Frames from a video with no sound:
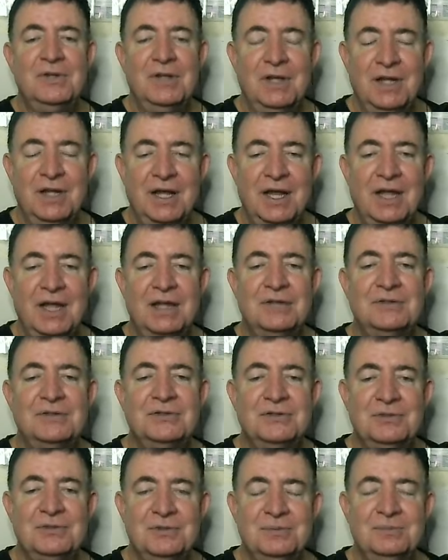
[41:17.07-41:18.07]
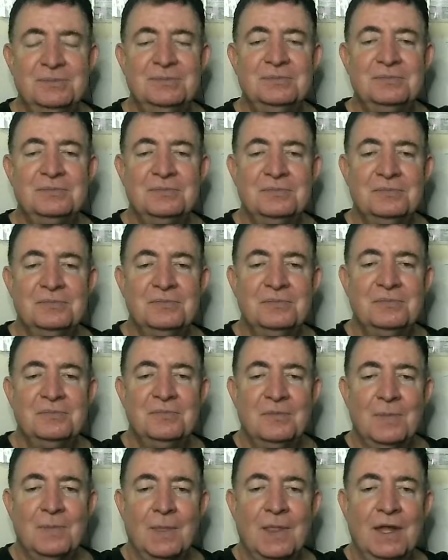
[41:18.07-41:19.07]
Yes,
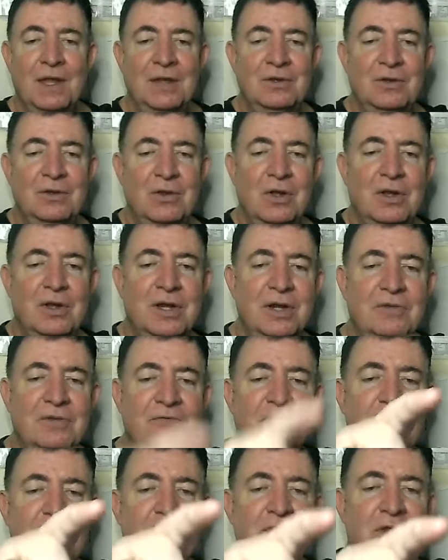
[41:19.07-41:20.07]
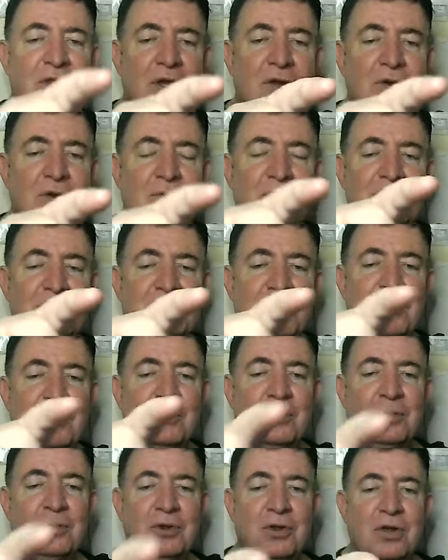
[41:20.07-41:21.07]
he's looking for those who
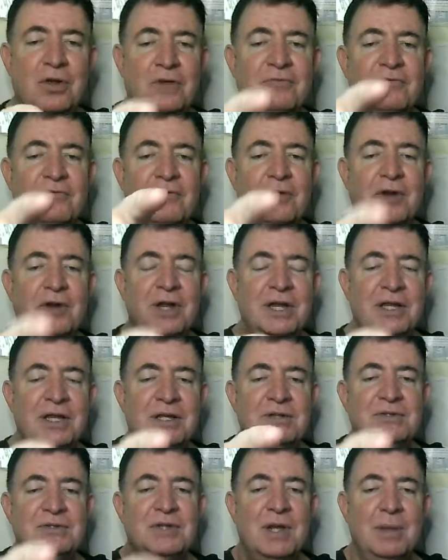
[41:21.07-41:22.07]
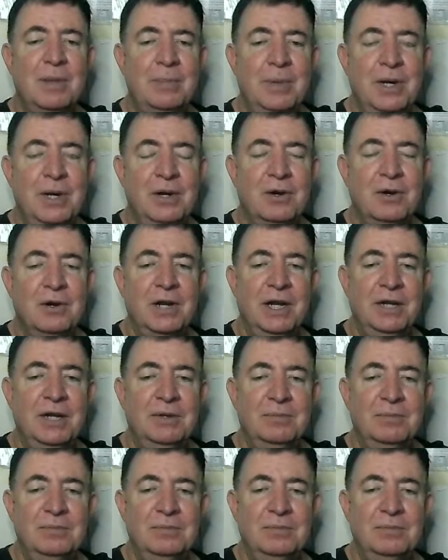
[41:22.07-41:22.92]
look for his appearing.